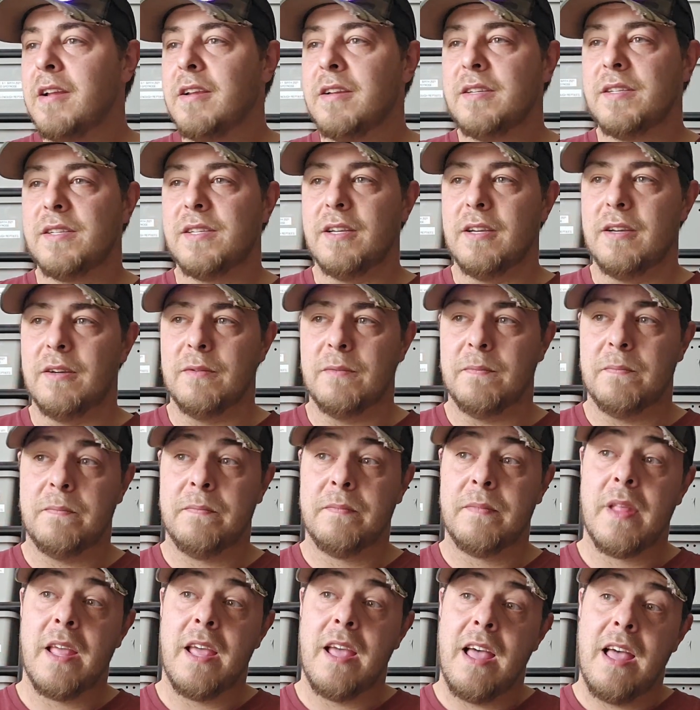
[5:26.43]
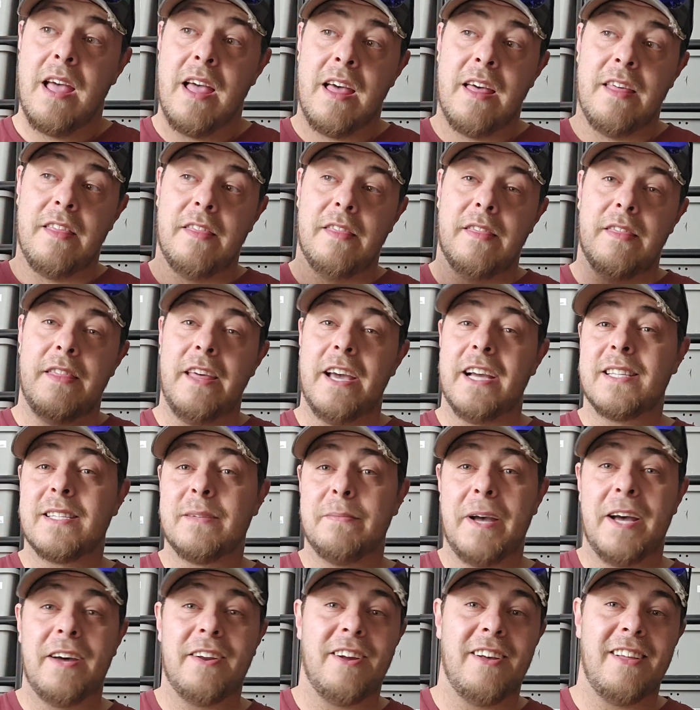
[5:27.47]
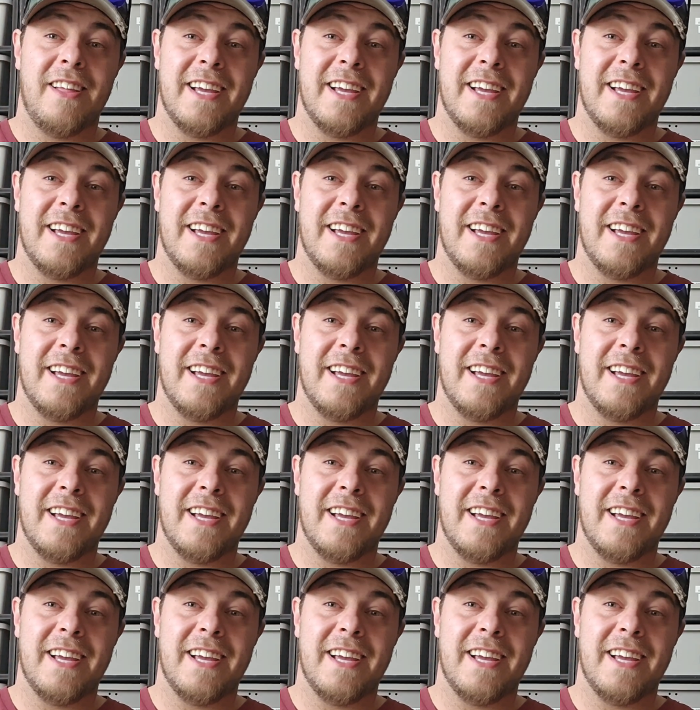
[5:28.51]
So that's about all